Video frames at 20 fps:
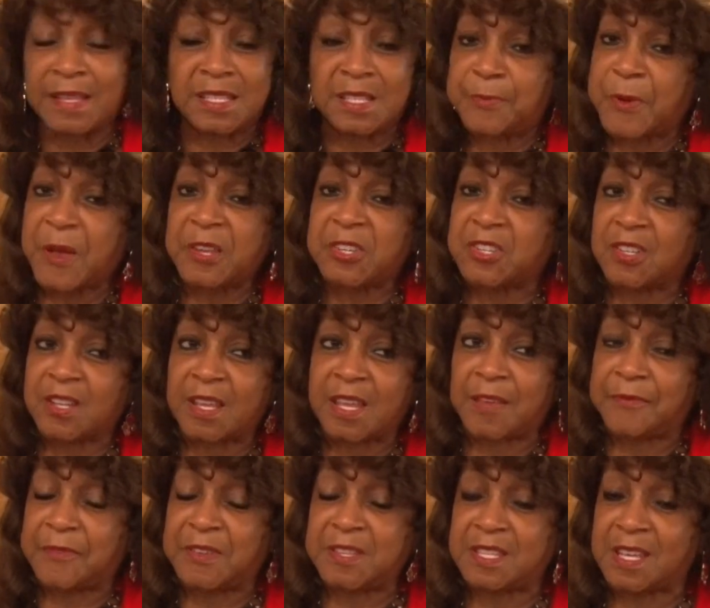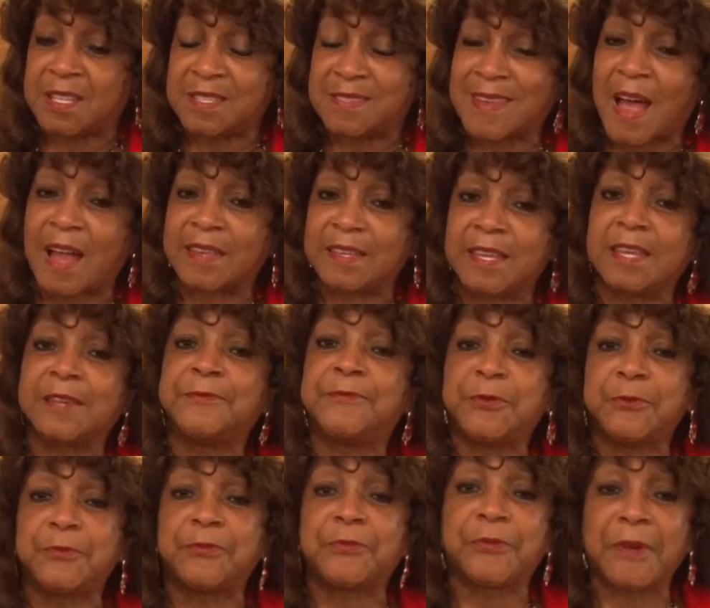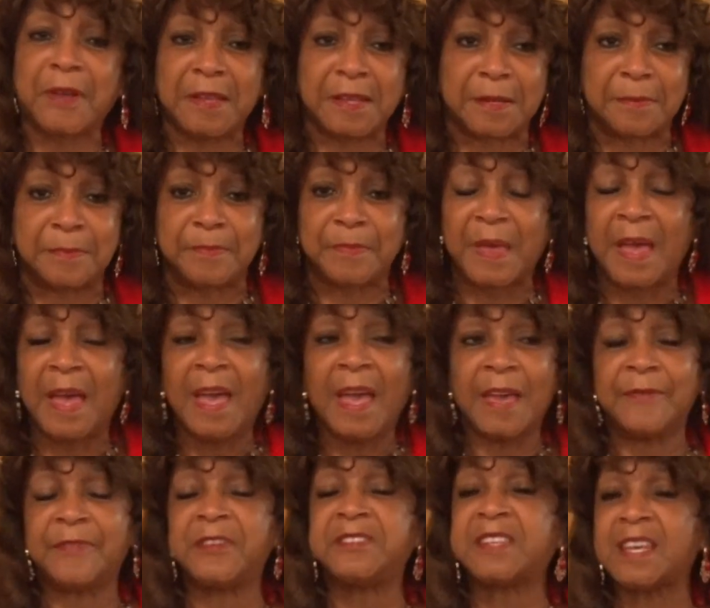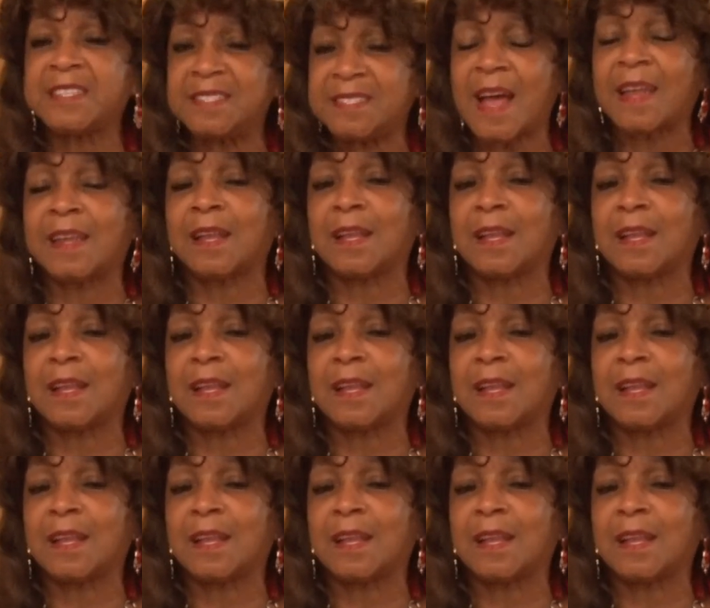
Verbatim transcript: especially if it does not give you freedom, if it does not